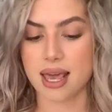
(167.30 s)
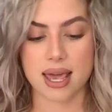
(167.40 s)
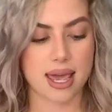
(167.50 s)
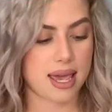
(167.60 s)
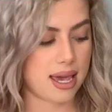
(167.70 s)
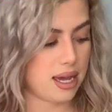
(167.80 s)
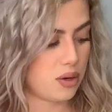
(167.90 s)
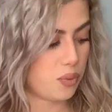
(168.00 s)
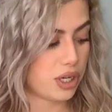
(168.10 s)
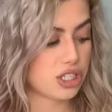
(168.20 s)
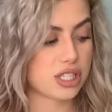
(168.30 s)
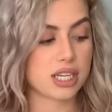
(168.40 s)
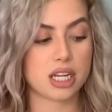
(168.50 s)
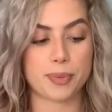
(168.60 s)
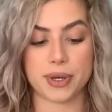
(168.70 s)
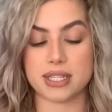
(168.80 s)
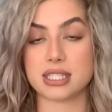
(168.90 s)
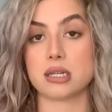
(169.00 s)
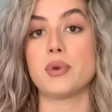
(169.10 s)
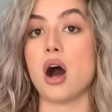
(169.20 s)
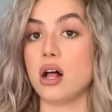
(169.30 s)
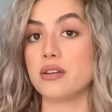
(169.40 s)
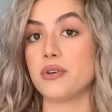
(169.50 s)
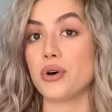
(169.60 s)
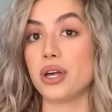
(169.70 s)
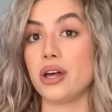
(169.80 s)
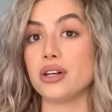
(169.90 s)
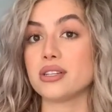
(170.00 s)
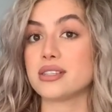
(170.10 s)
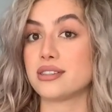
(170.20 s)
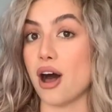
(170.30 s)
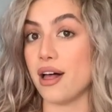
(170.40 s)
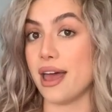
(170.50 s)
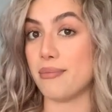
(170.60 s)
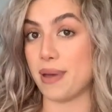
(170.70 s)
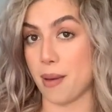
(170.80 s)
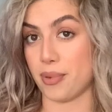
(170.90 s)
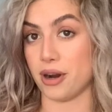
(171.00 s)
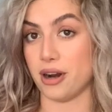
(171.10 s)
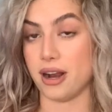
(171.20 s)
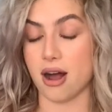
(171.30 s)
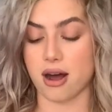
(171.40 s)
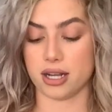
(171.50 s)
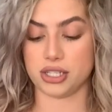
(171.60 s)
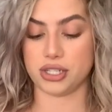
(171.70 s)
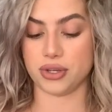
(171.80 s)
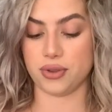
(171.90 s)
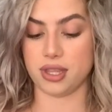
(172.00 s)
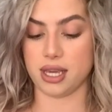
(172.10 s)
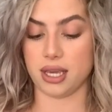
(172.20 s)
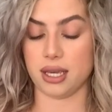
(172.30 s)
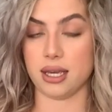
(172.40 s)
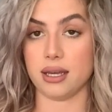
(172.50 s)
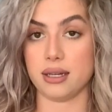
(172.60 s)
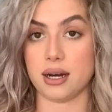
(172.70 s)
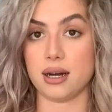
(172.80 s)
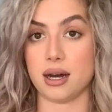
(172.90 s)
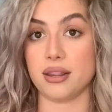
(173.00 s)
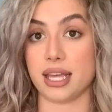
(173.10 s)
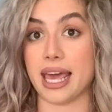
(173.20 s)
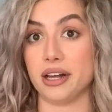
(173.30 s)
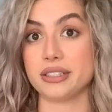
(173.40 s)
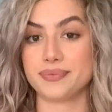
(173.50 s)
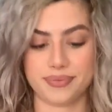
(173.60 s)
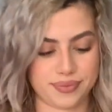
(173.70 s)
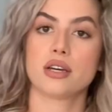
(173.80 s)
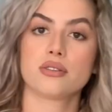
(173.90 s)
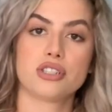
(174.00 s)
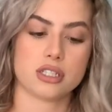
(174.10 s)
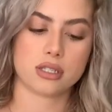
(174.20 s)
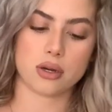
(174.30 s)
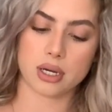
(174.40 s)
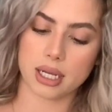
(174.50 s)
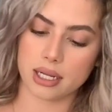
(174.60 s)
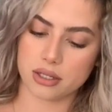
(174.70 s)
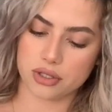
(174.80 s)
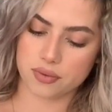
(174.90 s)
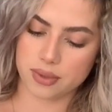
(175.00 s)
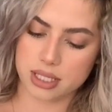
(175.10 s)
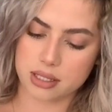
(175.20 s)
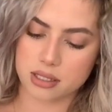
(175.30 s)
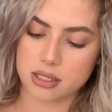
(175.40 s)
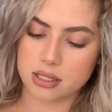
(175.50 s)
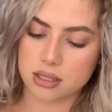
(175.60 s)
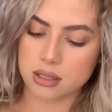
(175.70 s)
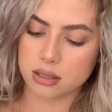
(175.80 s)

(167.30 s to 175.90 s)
And we're just gonna put some olive oil, salt, and pepper on the kale. So just go ahead and drizzle.